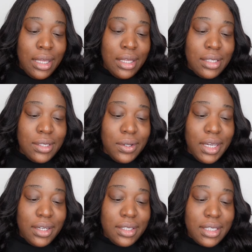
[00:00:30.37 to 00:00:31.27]
So
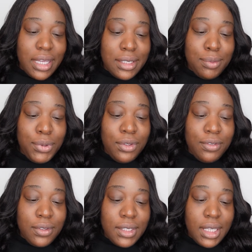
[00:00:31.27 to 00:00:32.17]
here it says, beautiful
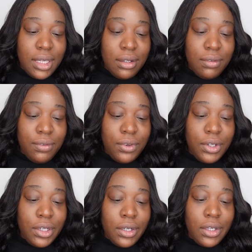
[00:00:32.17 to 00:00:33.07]
skin
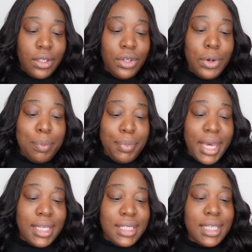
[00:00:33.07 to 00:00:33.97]
for your
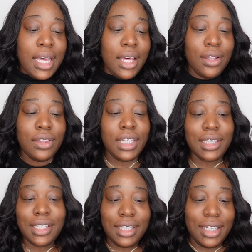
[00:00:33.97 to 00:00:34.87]
best healthy
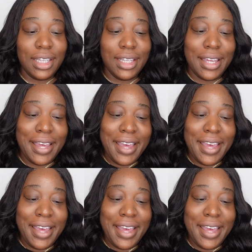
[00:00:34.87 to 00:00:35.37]
looking